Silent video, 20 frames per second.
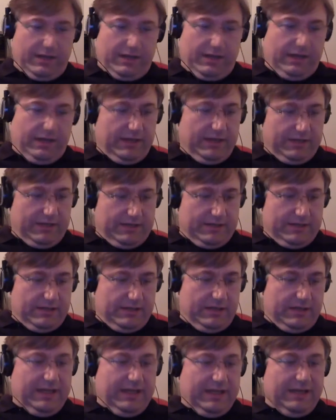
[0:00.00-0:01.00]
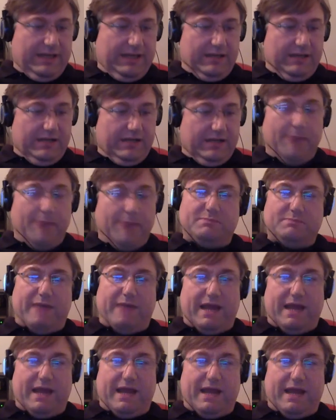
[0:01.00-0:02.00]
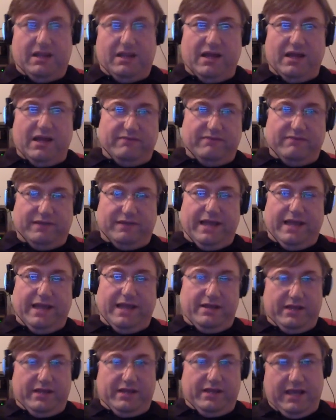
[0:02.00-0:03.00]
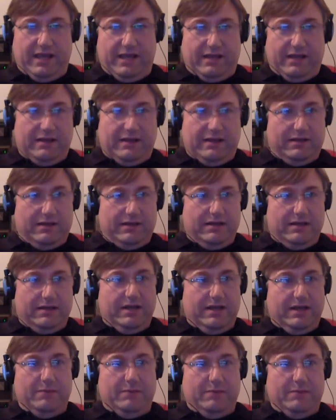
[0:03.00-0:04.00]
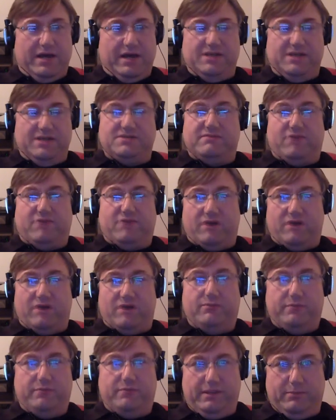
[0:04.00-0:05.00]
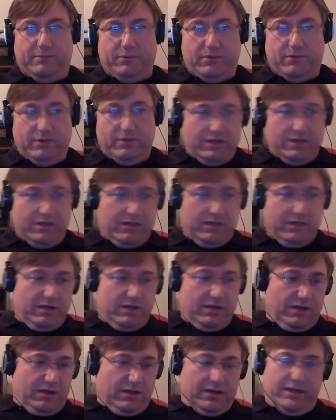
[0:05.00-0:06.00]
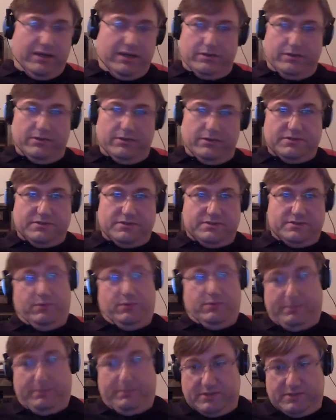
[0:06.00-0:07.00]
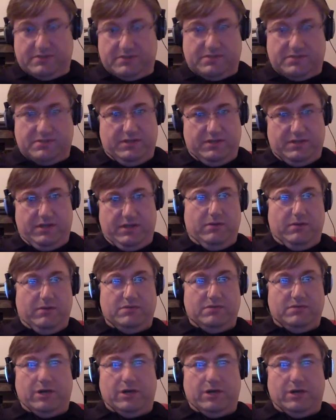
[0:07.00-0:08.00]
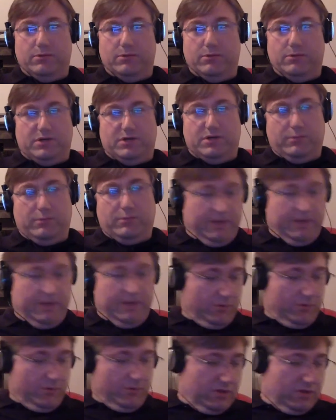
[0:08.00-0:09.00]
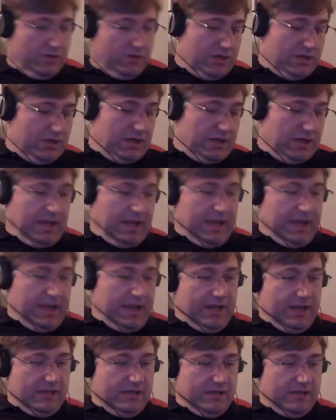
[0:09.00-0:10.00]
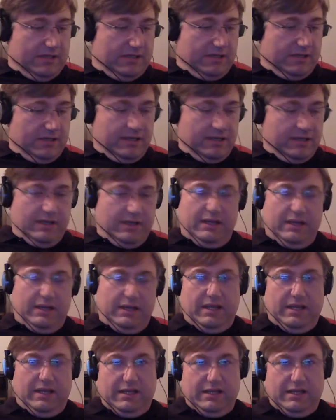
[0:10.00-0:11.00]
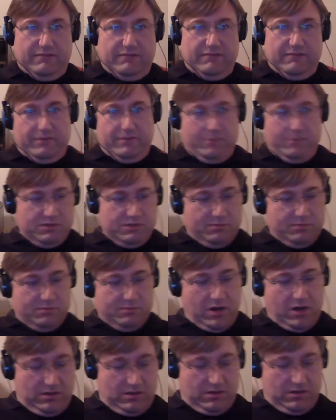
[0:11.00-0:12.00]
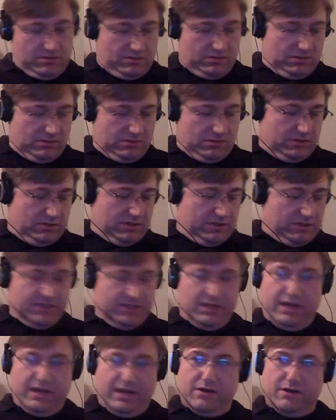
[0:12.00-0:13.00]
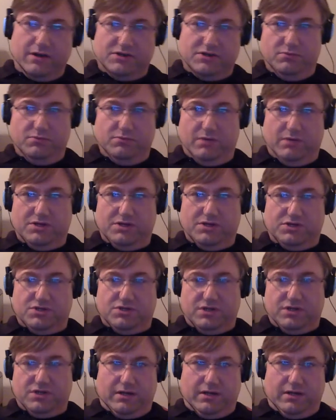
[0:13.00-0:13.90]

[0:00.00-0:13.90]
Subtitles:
and he comes back to life again and again in the bodies of awful people, killers, rapists, terrible, terrible people. And he, for the most part, doesn't care too much